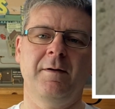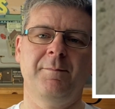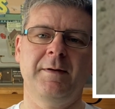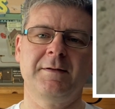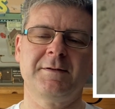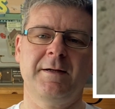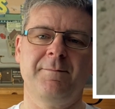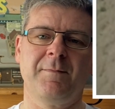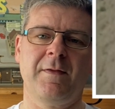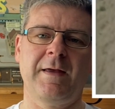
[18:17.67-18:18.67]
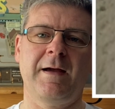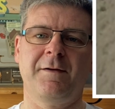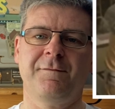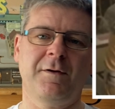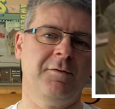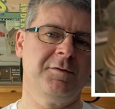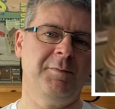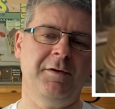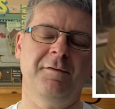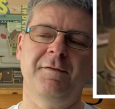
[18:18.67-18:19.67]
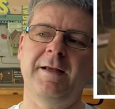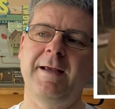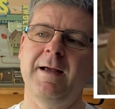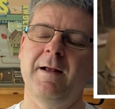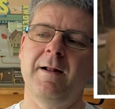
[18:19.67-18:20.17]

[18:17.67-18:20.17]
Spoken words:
but that unfolds beautifully.